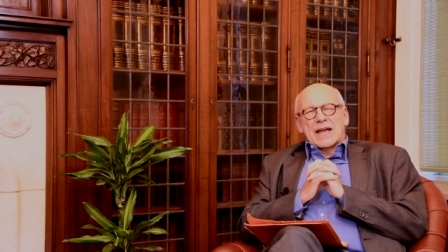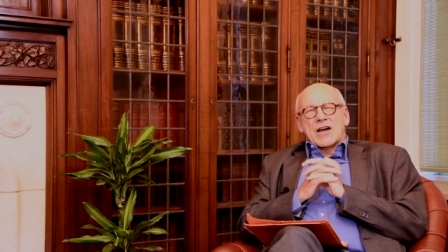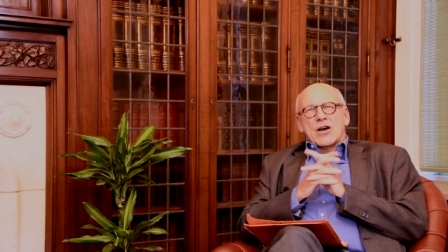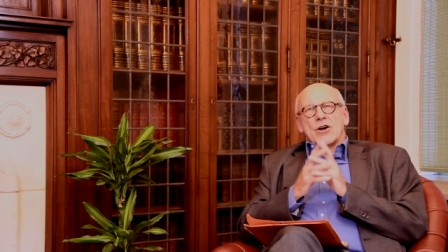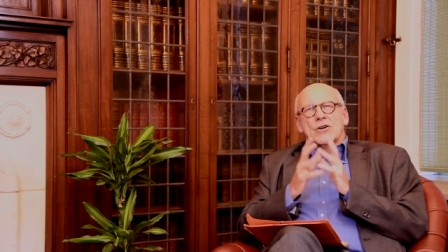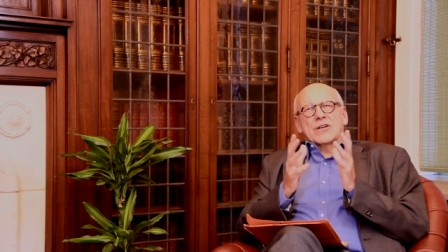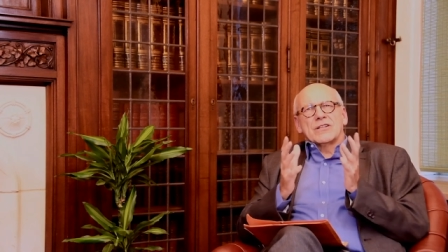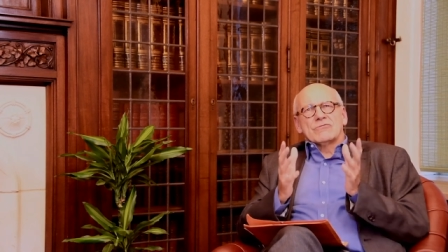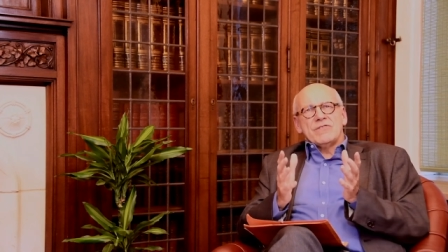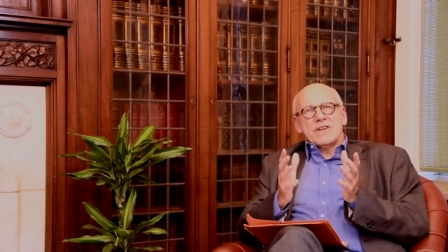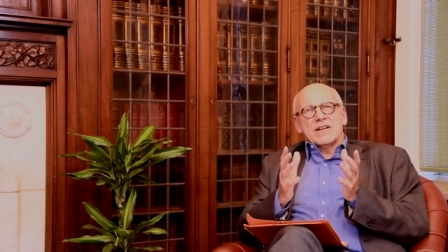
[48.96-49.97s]
Her
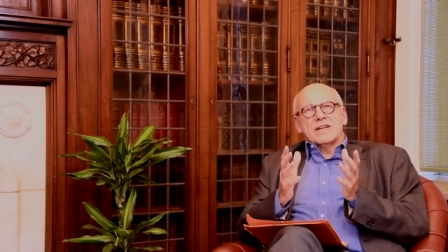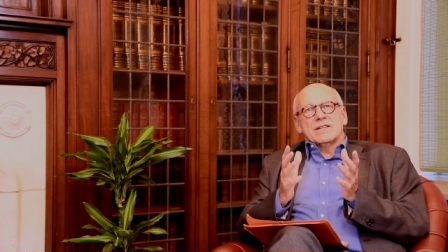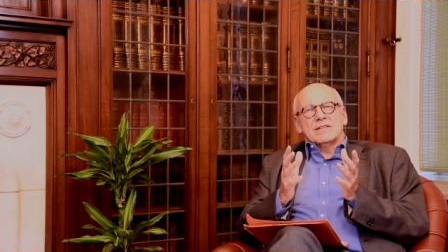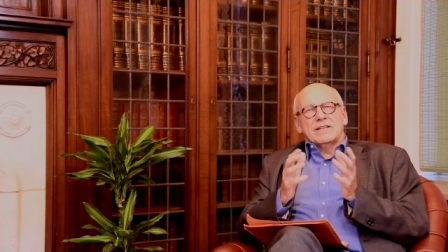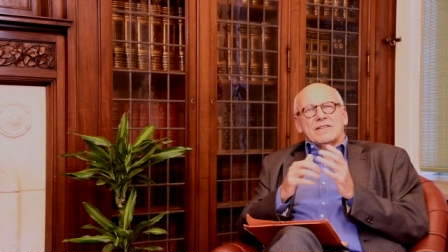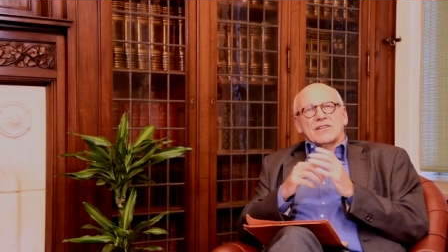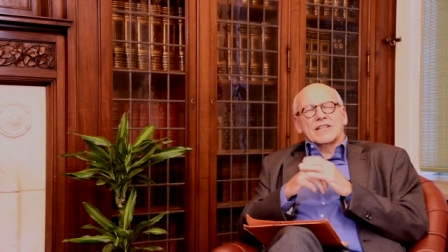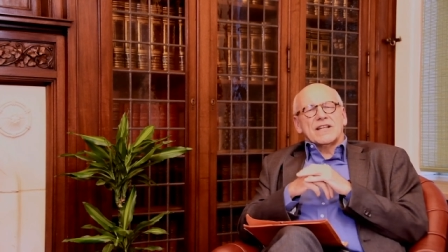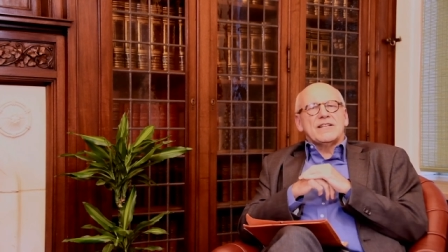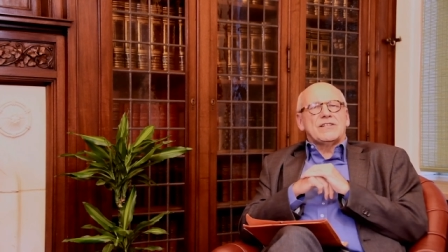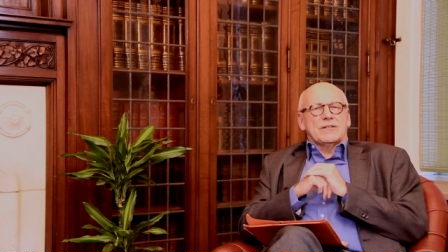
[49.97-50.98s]
career in the
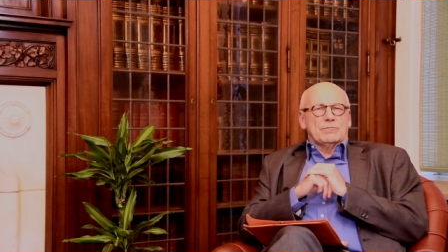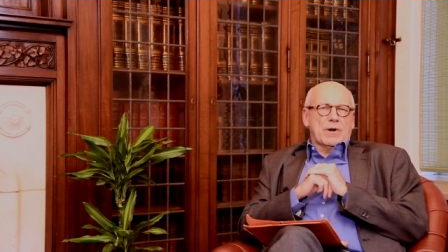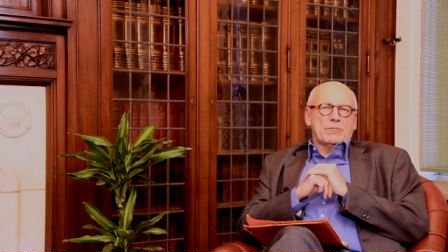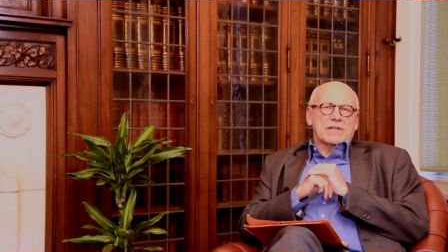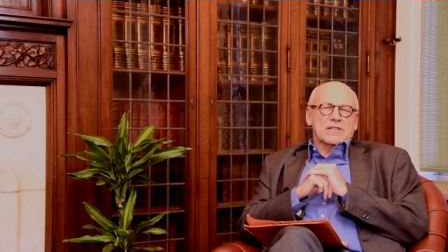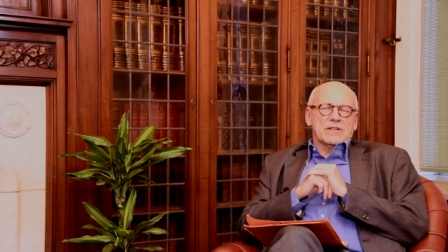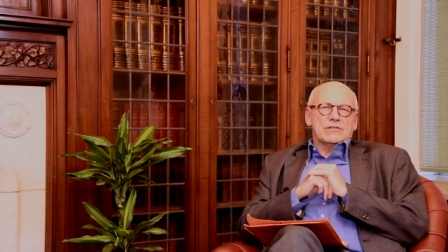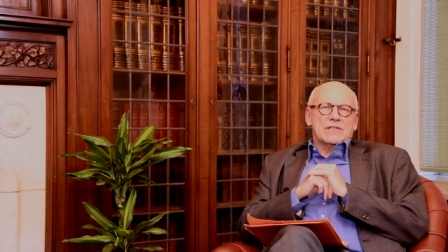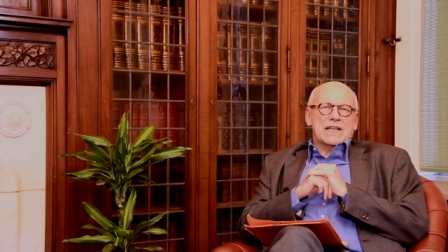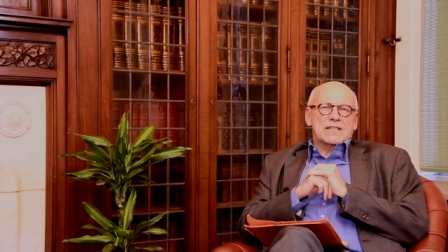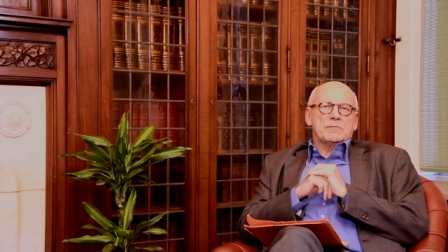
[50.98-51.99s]
Canadian public
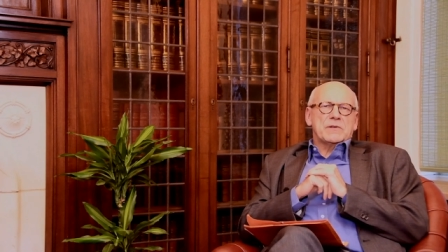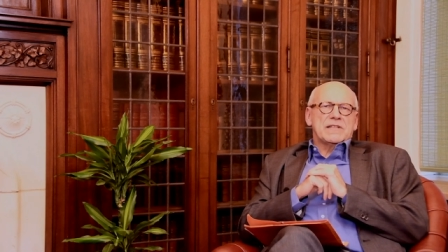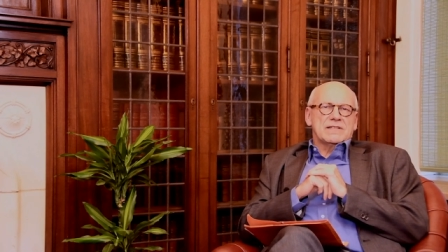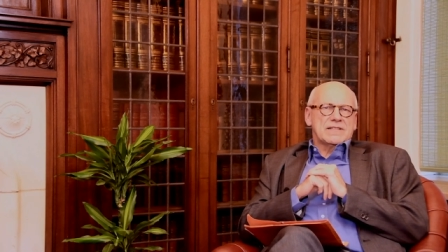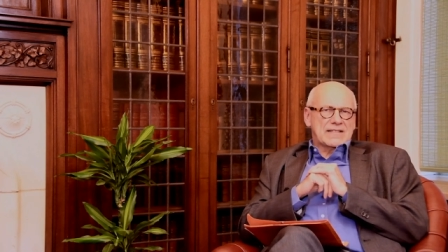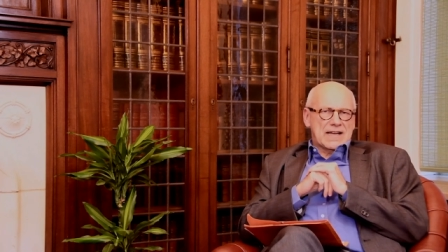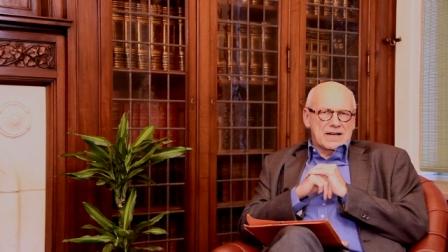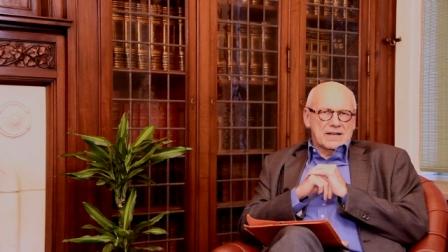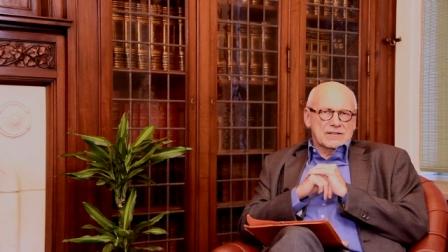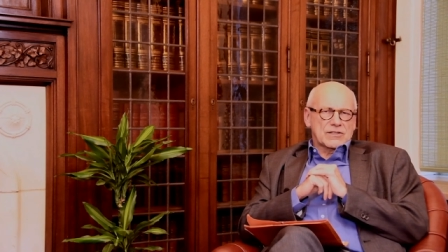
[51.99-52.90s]
service has been stellar.